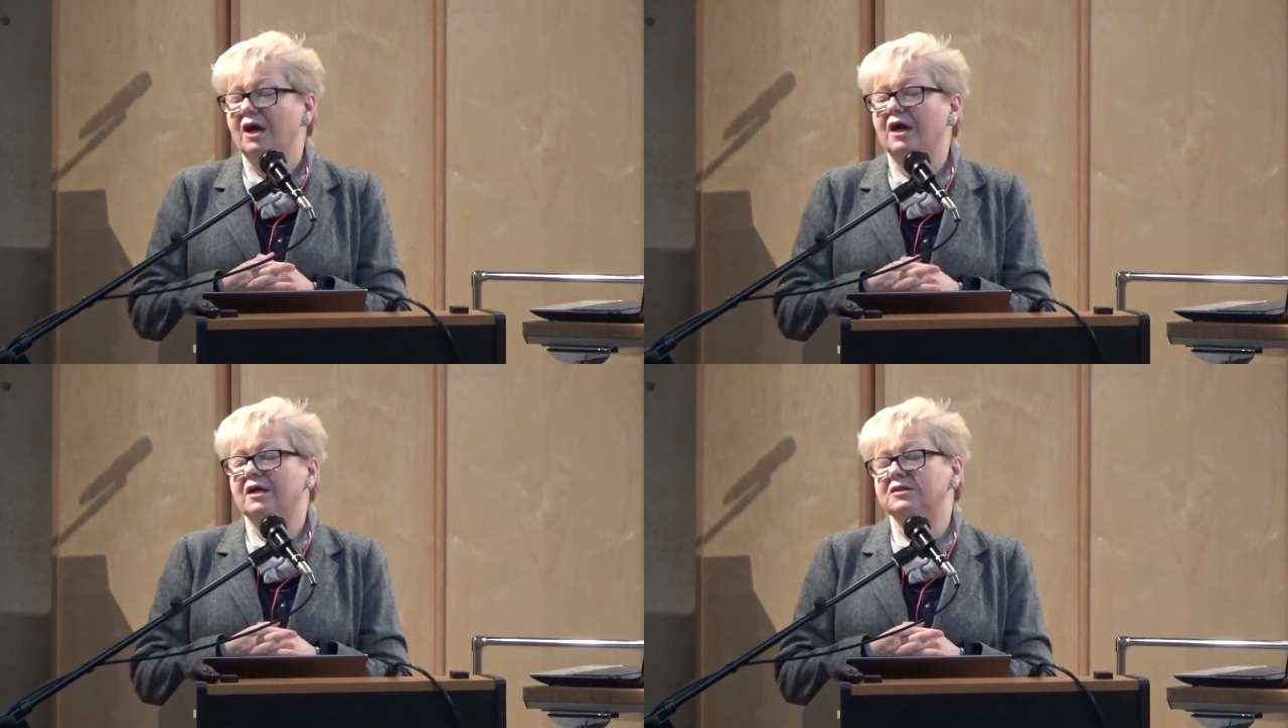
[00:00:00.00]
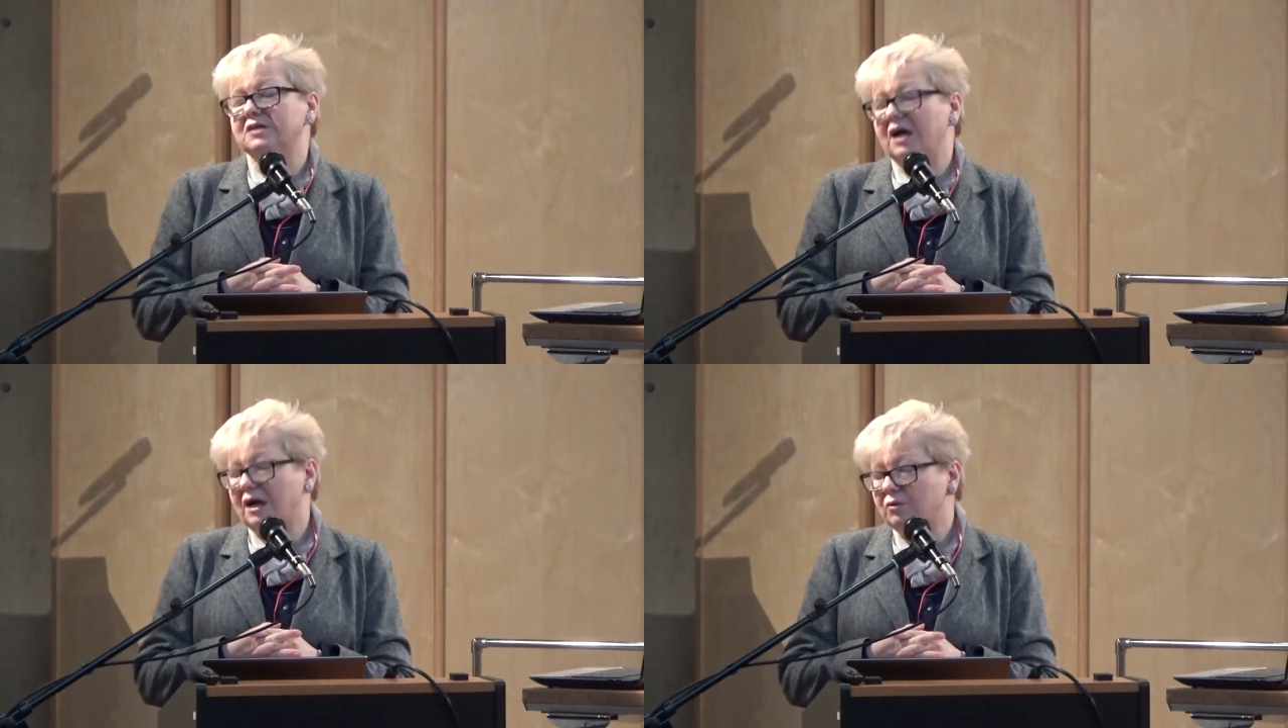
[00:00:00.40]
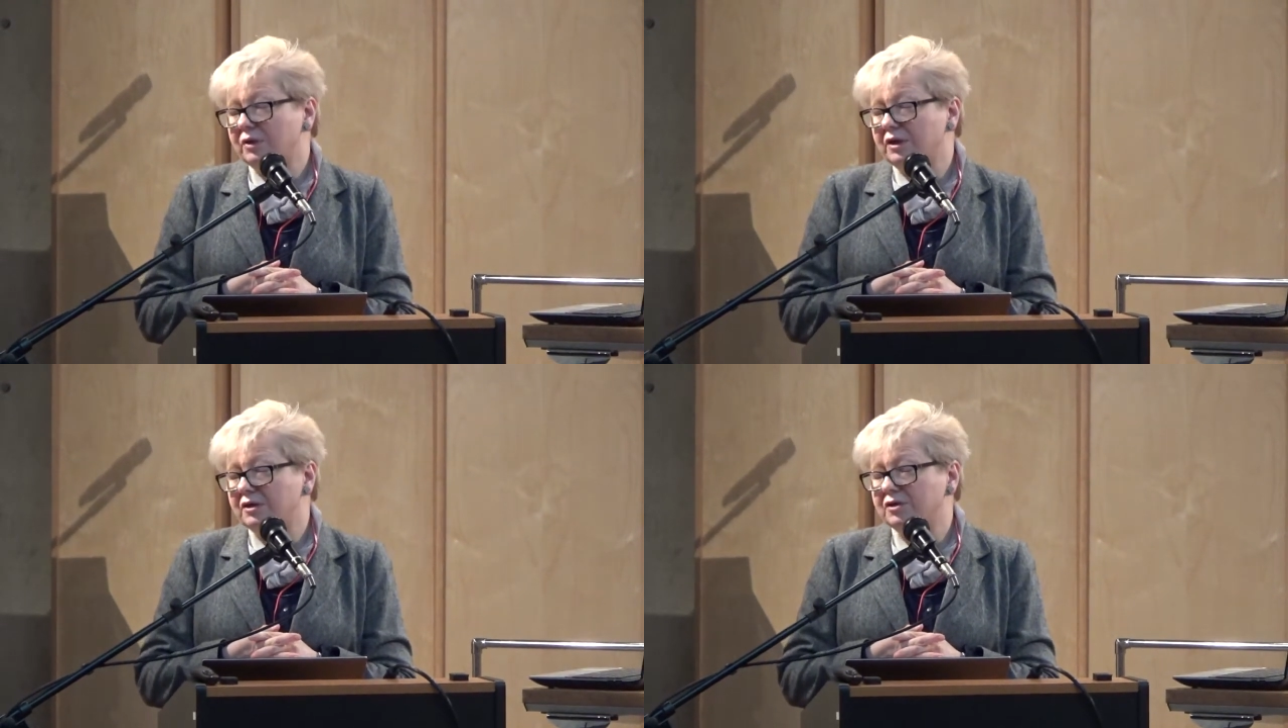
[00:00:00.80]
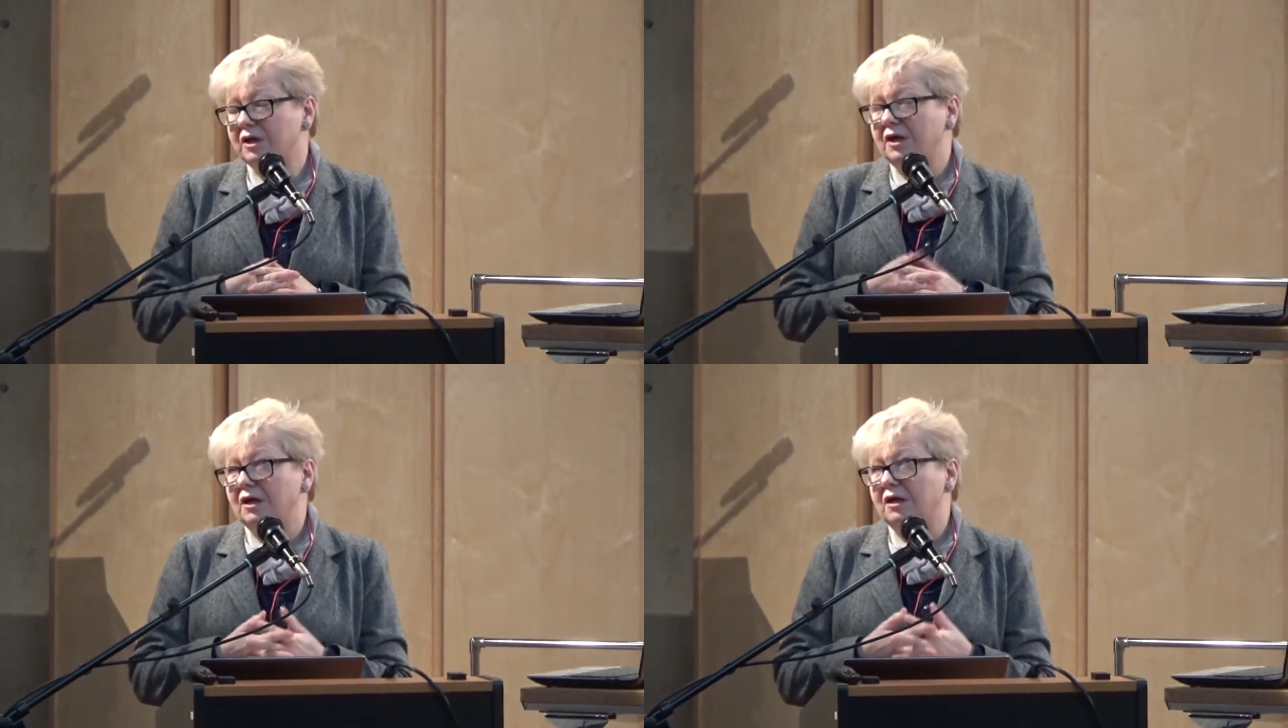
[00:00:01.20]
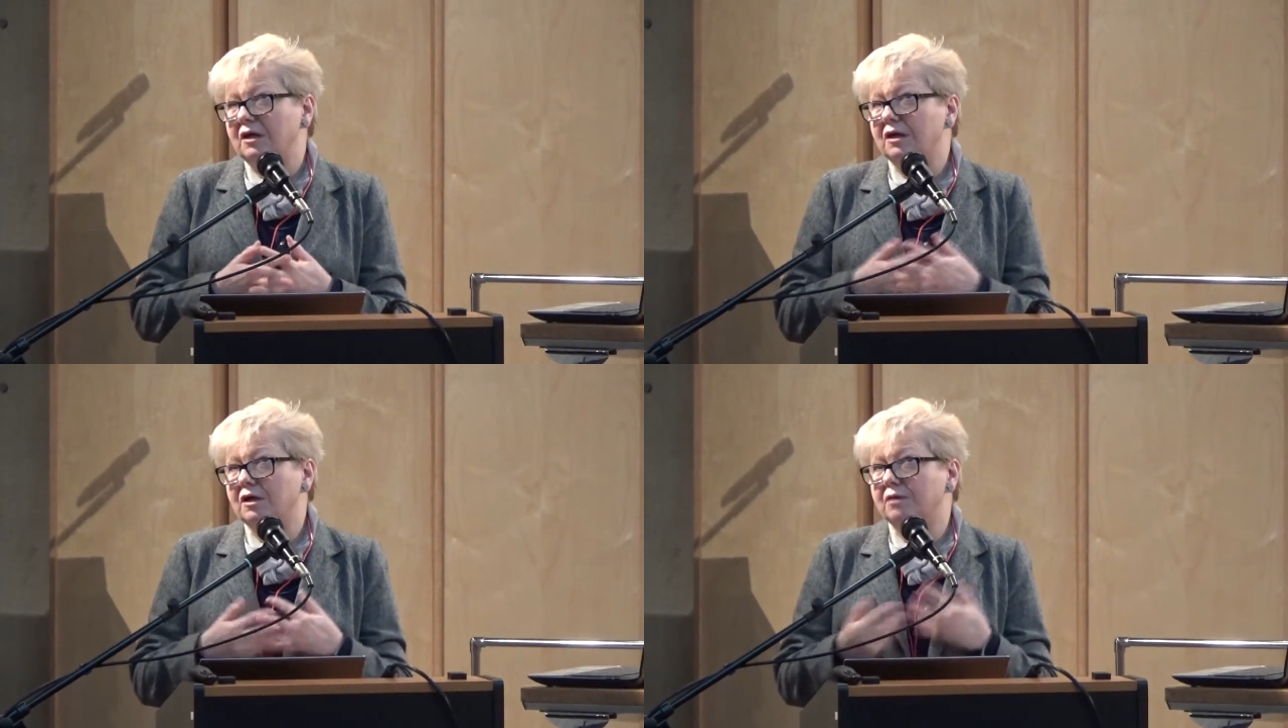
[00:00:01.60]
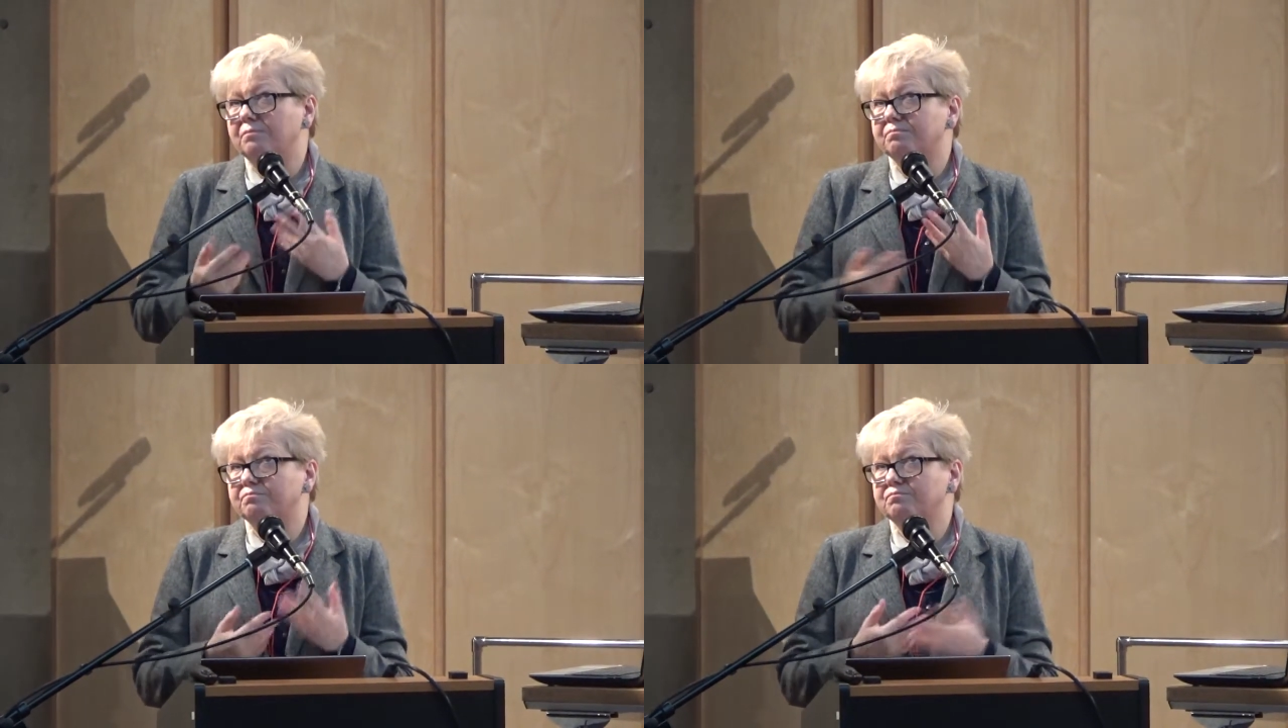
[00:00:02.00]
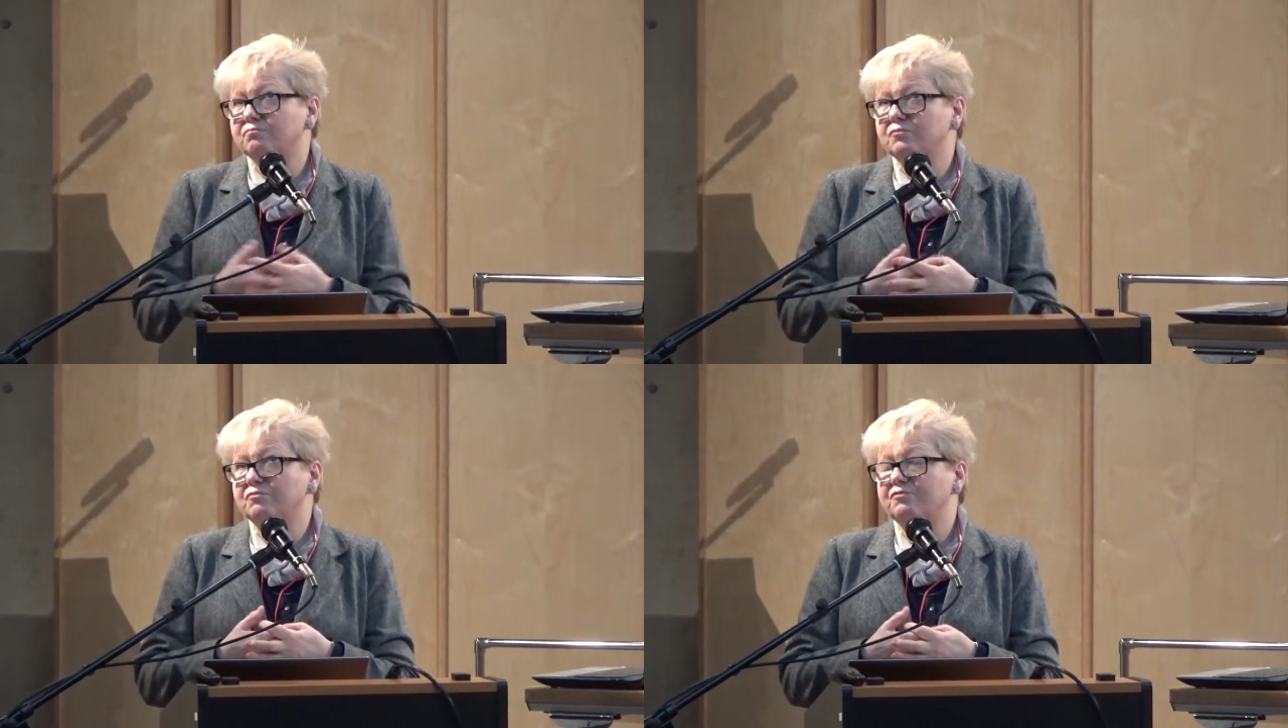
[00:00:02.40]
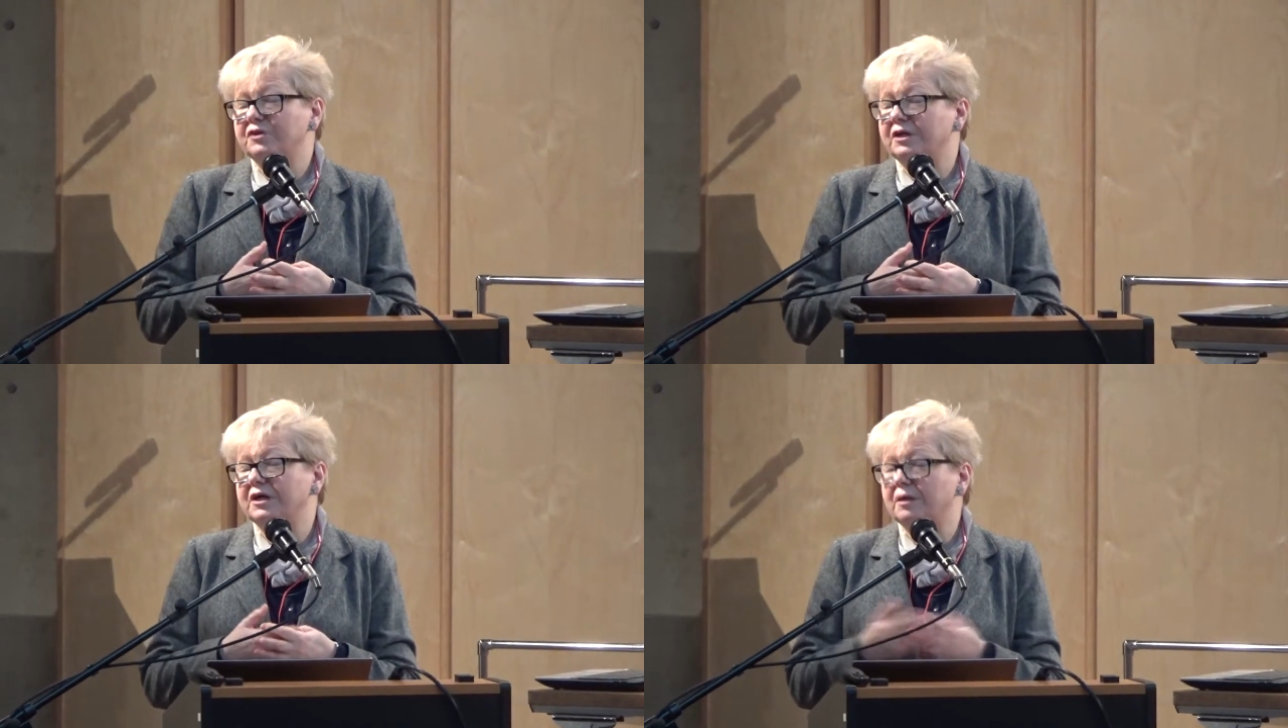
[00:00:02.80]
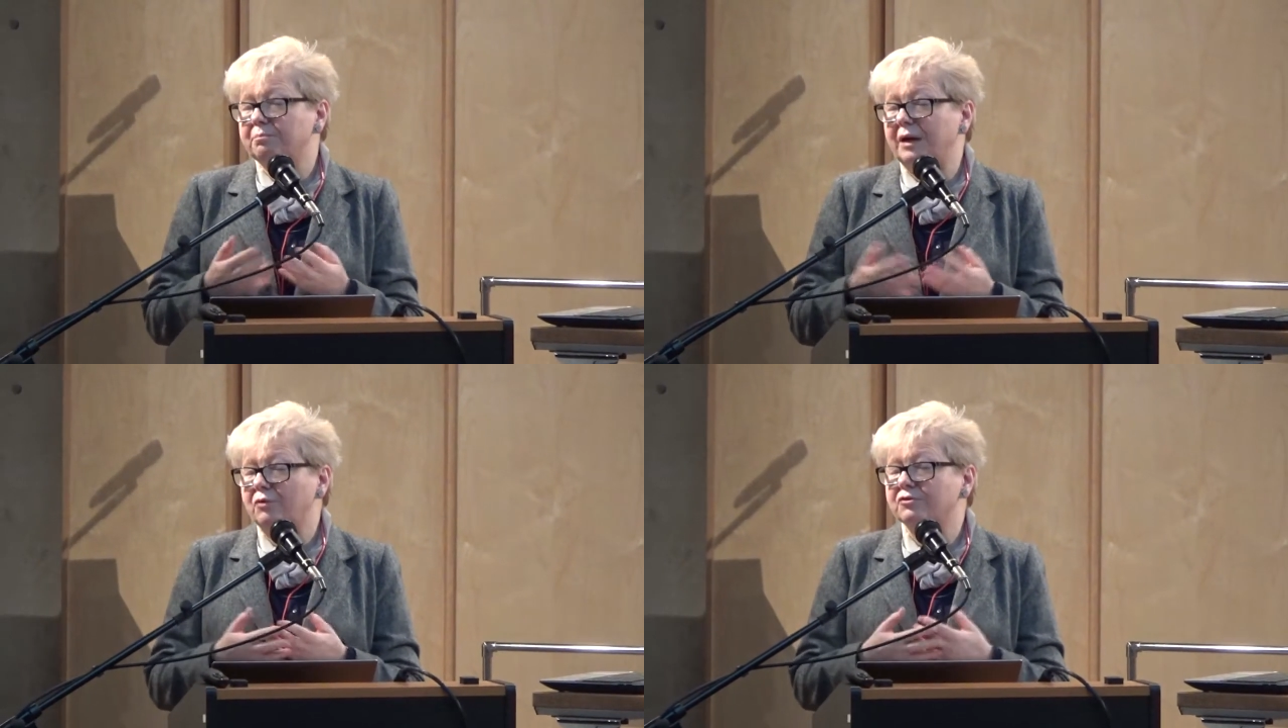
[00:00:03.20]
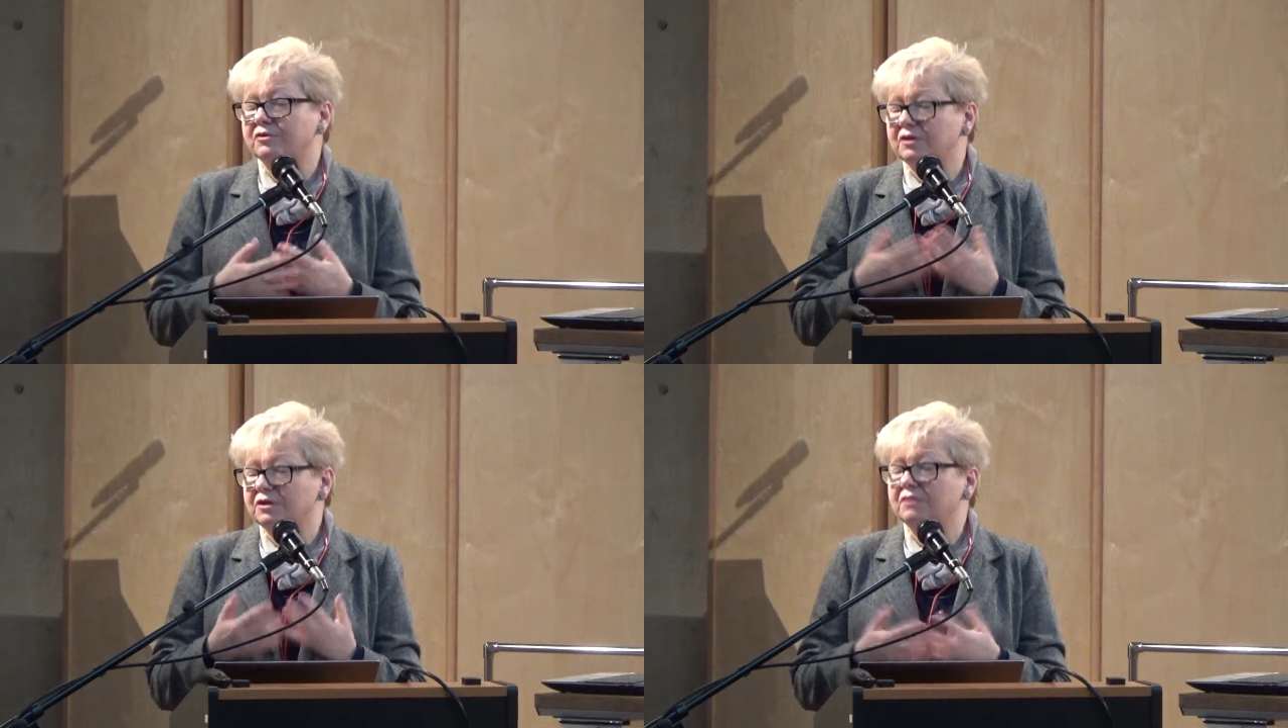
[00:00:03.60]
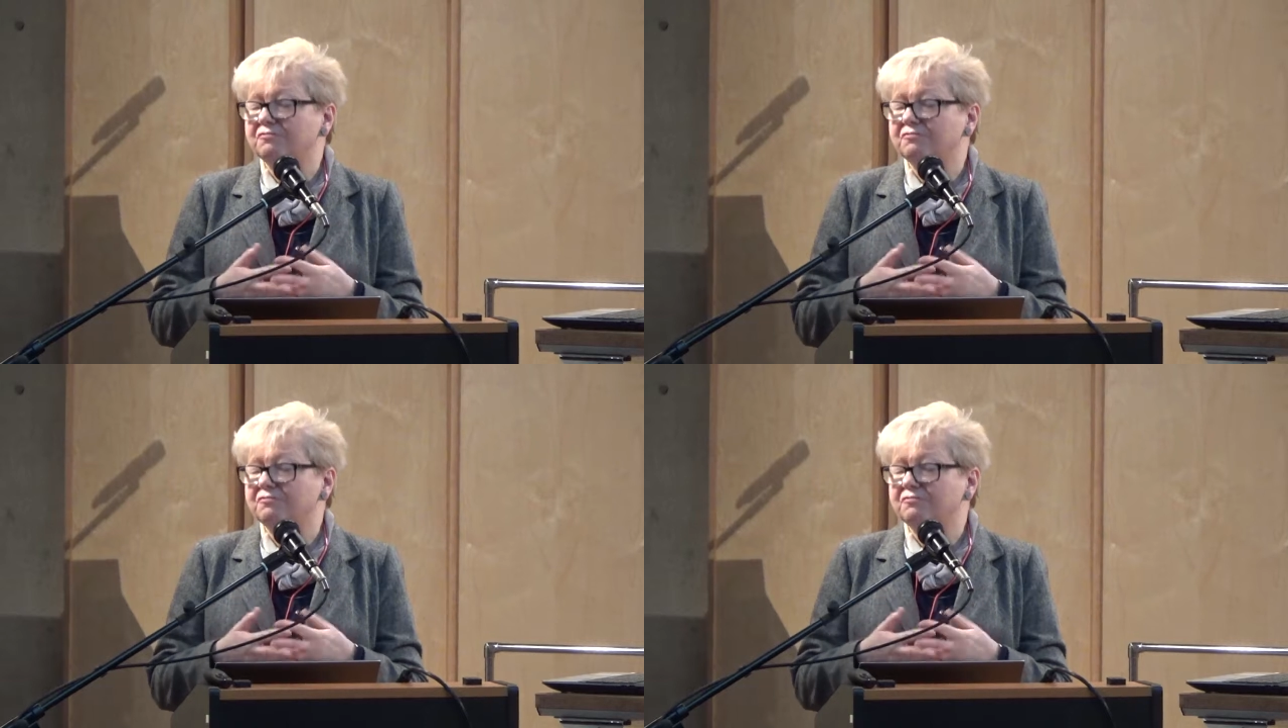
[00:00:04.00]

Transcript: and our um, feeling about the